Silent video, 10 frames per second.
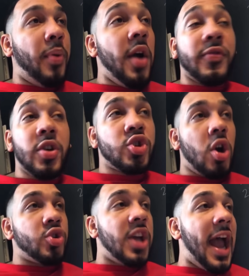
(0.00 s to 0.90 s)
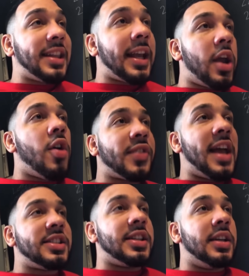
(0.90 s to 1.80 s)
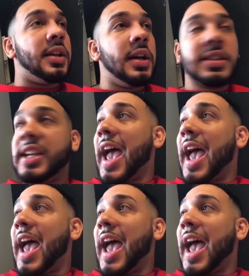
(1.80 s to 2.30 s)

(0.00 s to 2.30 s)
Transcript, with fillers: The birth control. She had to get off that shit.